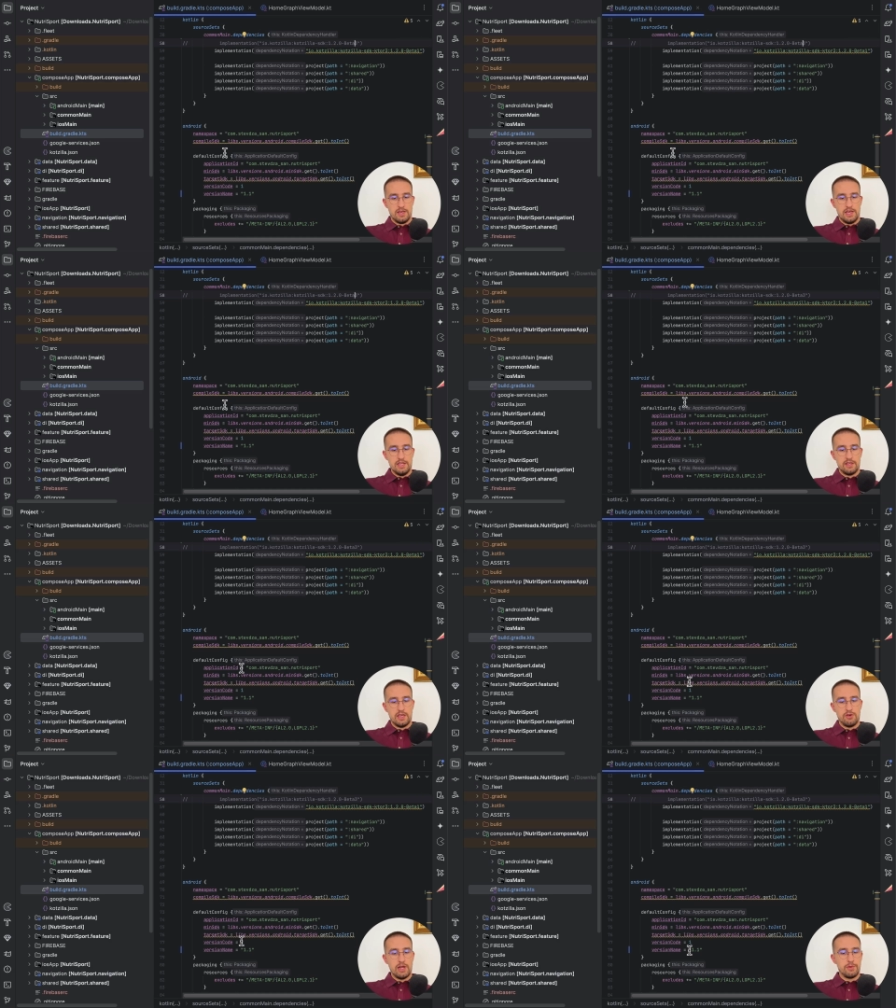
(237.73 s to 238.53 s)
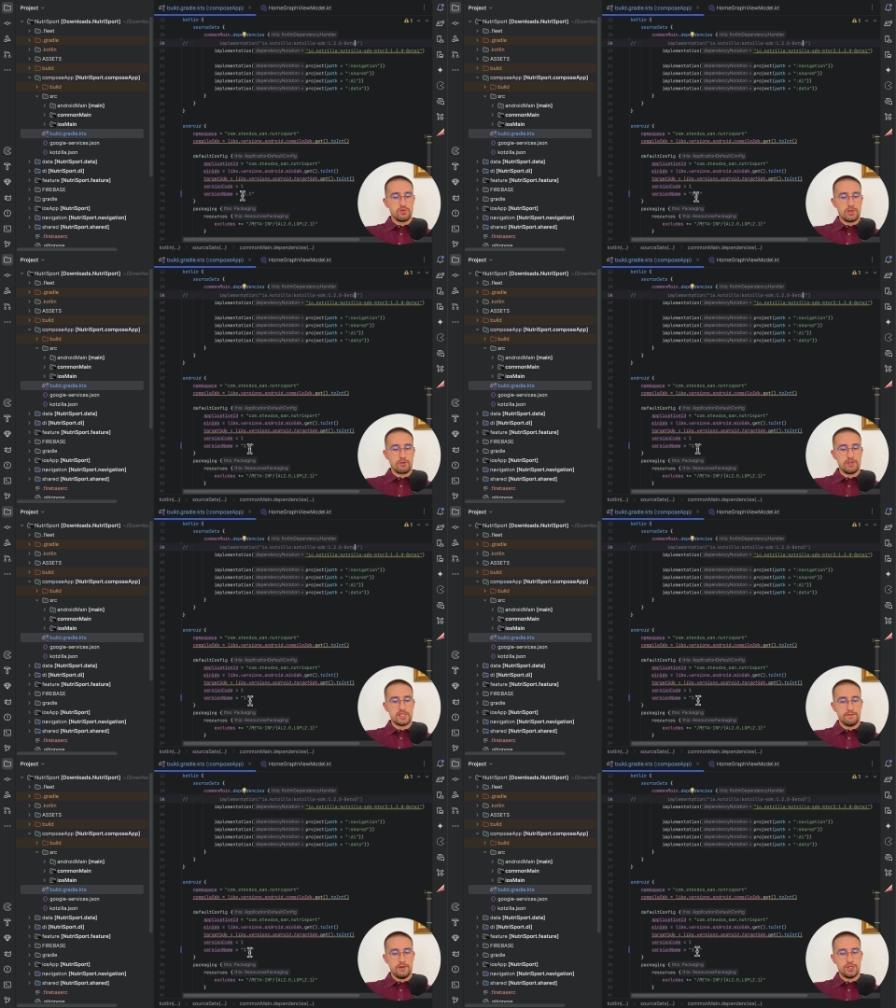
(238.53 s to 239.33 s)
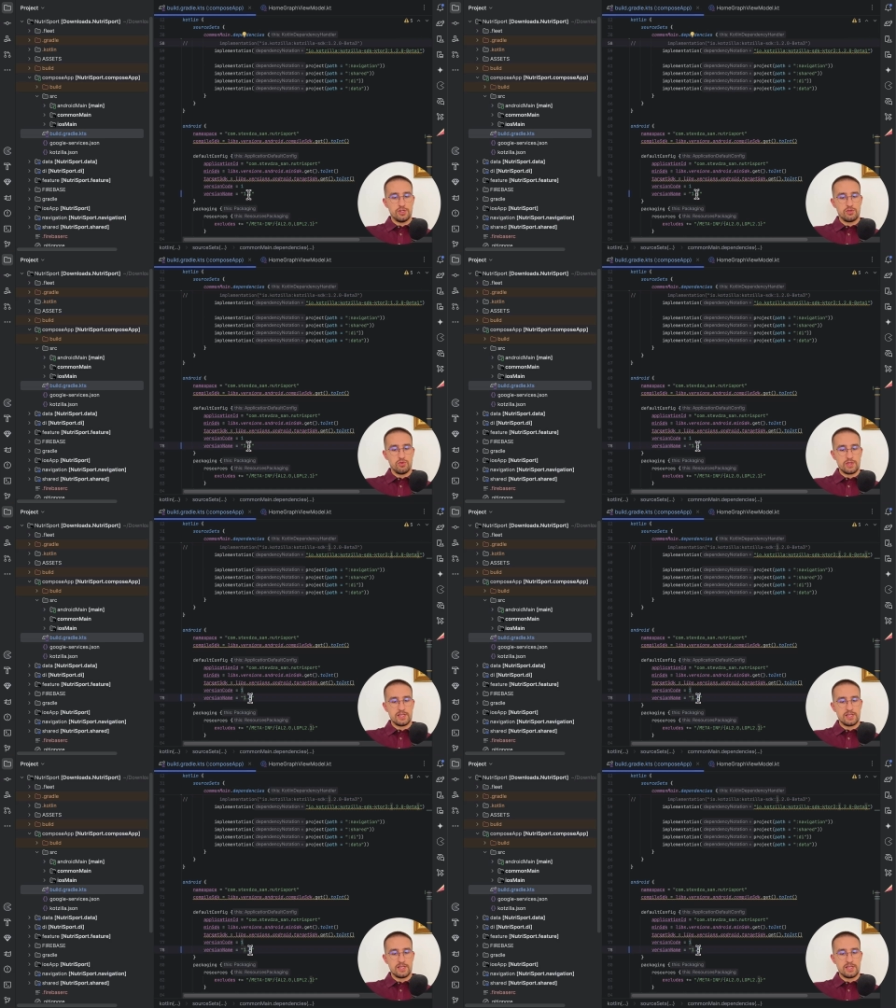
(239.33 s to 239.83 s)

And here I want to increase the version to, in